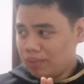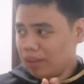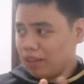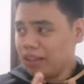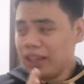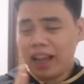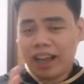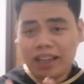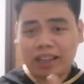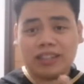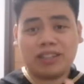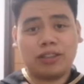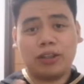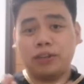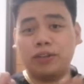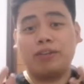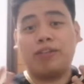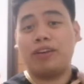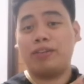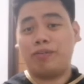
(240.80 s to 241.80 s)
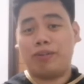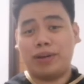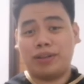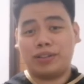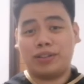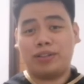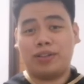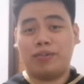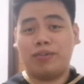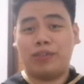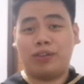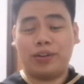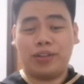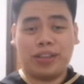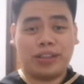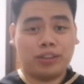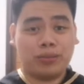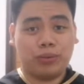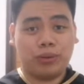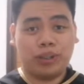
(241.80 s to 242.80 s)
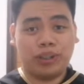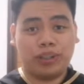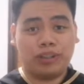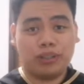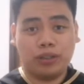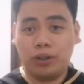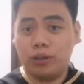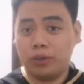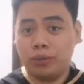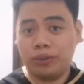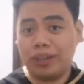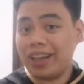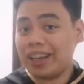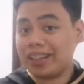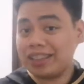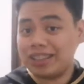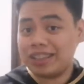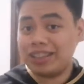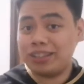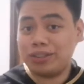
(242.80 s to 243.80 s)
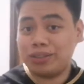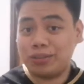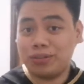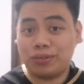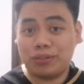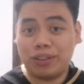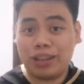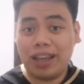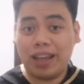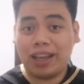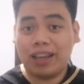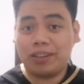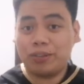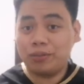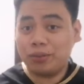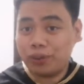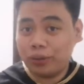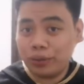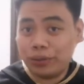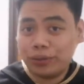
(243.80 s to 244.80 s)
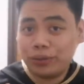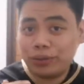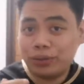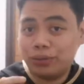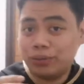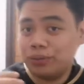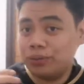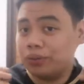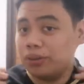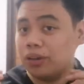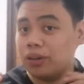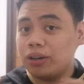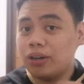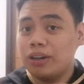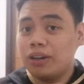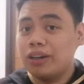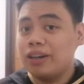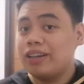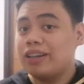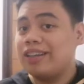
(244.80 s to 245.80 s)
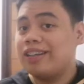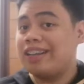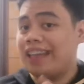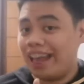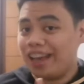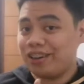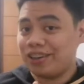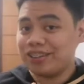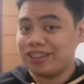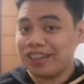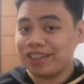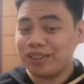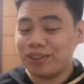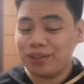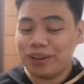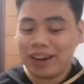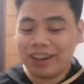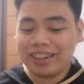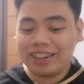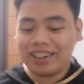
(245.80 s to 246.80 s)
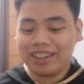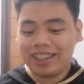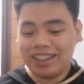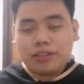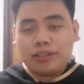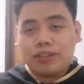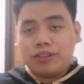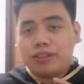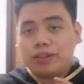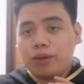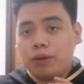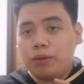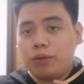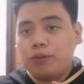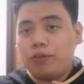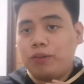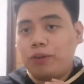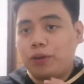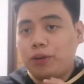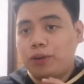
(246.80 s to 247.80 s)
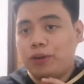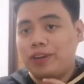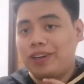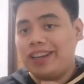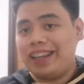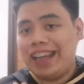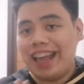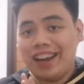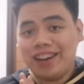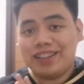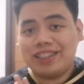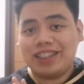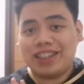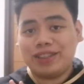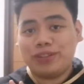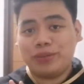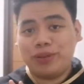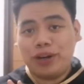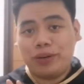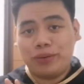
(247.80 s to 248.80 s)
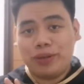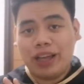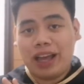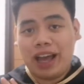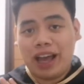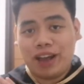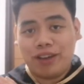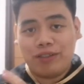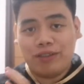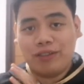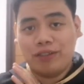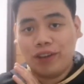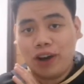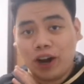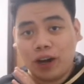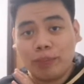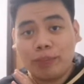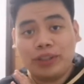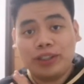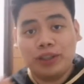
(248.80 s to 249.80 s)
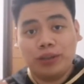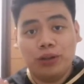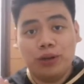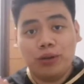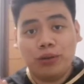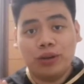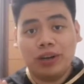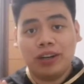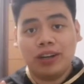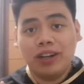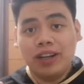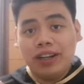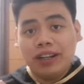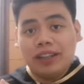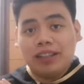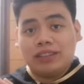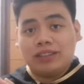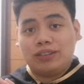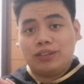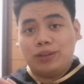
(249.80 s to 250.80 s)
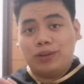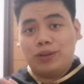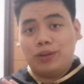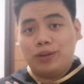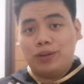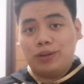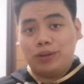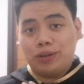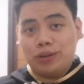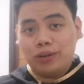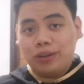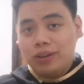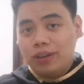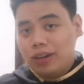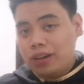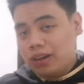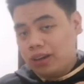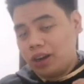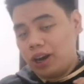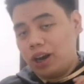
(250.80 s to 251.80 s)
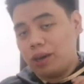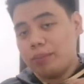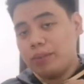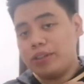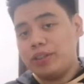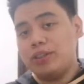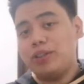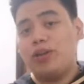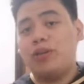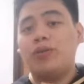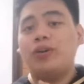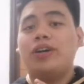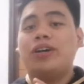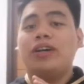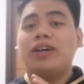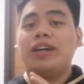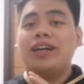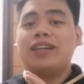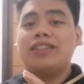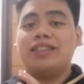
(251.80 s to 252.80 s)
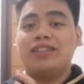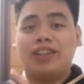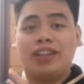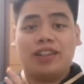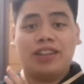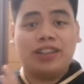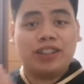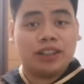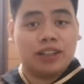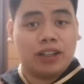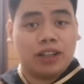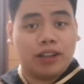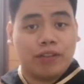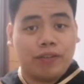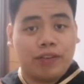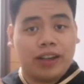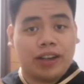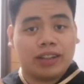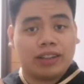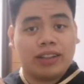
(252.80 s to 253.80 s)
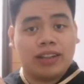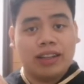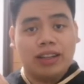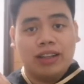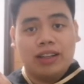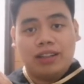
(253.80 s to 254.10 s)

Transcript: yeah, it's also very positive for this one. So next is that we're going to Kedar Sanctuary. So for Kedar Sanctuary, we have Armatinoa. So Armatinoa has the additional effect